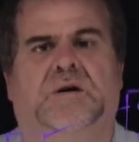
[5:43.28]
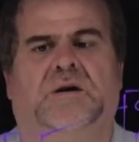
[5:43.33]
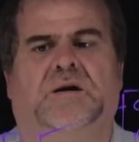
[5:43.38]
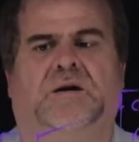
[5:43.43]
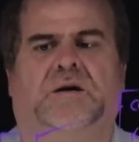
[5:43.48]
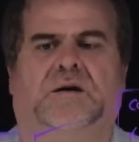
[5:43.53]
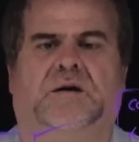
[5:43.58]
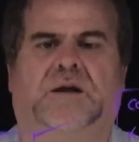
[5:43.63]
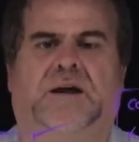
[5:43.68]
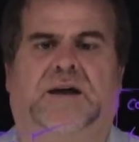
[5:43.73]

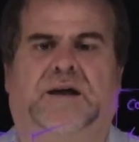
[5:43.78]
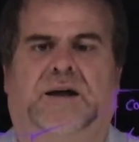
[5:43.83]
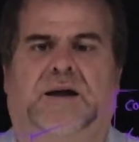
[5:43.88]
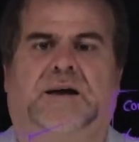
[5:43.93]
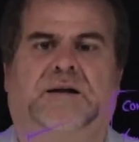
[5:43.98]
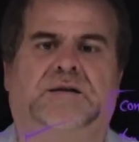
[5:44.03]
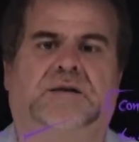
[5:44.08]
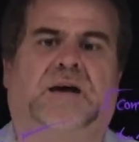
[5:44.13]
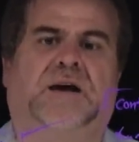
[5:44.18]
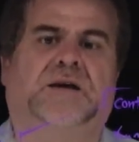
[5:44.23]

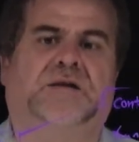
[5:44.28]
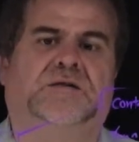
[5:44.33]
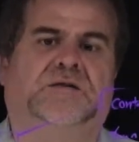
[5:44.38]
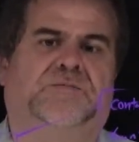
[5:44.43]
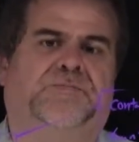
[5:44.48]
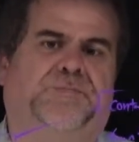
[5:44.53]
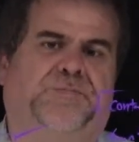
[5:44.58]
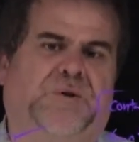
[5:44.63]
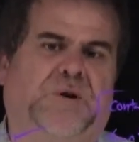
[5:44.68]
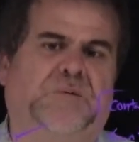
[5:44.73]

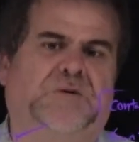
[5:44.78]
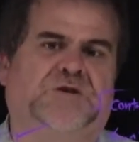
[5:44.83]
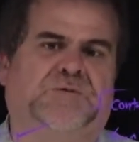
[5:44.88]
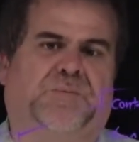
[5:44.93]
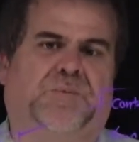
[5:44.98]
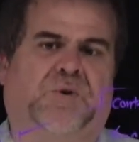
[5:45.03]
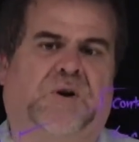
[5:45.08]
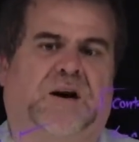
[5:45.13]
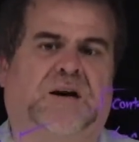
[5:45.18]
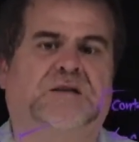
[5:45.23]
as pretty much a
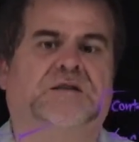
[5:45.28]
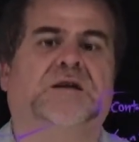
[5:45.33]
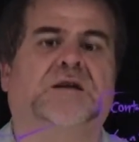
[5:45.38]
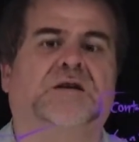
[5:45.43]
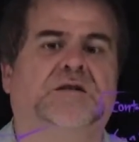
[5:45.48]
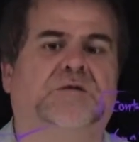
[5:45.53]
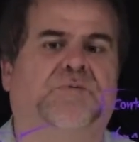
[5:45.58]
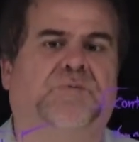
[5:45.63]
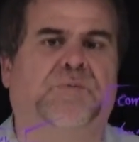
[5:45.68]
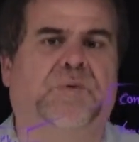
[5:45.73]

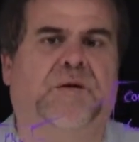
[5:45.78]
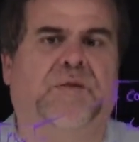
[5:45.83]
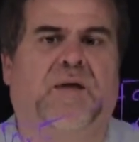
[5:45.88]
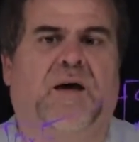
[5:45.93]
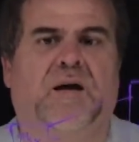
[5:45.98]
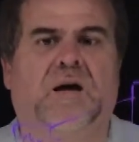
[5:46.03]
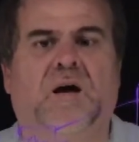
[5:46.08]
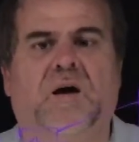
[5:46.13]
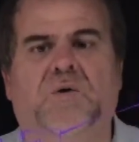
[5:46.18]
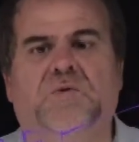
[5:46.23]
process in
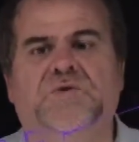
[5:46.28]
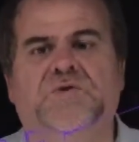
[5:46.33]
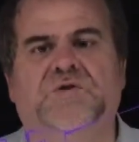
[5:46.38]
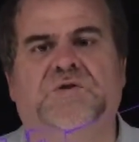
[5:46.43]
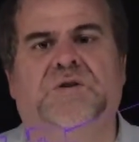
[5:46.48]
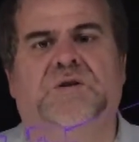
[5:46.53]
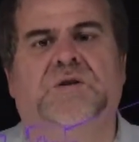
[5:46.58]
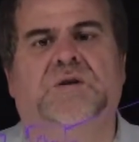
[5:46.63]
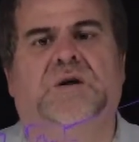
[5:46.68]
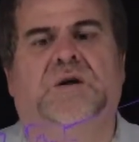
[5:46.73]
that host.